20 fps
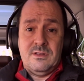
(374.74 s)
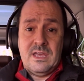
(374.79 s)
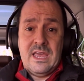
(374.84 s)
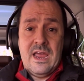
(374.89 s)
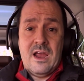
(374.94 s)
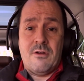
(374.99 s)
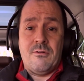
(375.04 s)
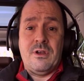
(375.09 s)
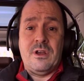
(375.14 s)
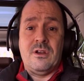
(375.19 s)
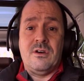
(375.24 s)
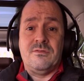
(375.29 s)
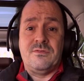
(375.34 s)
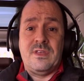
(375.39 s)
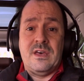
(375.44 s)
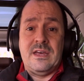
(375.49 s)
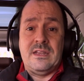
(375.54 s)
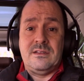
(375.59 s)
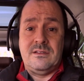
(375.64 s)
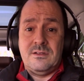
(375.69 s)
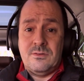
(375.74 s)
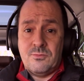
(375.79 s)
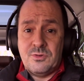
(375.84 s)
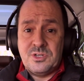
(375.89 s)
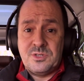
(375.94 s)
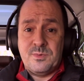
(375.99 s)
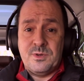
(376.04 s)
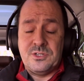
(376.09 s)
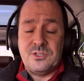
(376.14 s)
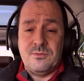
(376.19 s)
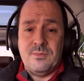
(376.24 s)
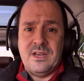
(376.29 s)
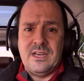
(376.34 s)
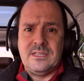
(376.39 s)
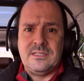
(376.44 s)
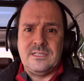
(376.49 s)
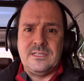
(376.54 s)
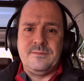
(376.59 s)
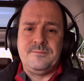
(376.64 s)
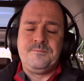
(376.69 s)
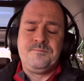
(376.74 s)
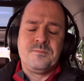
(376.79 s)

the, carrying of that responsibility.